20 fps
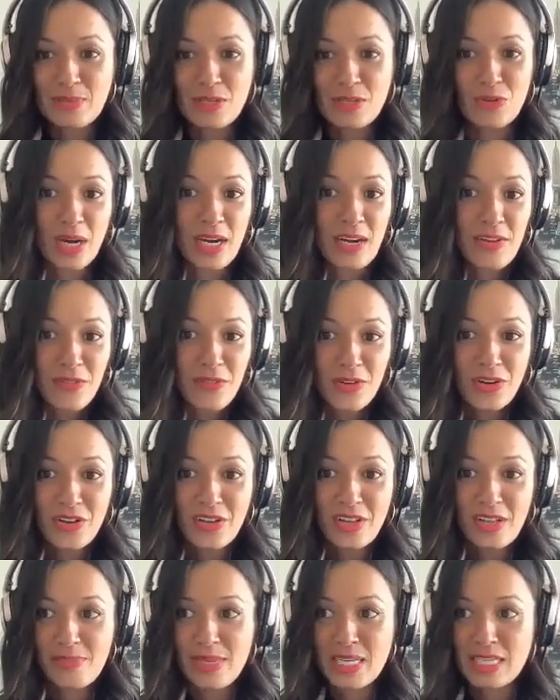me grateful.
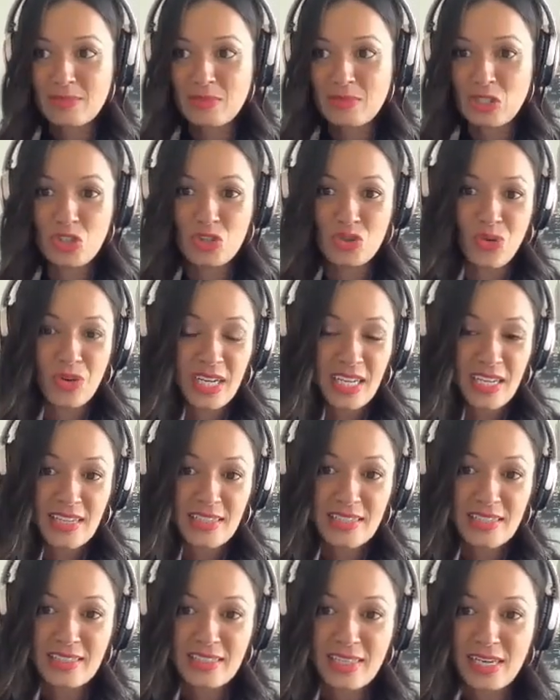It makes me joyous.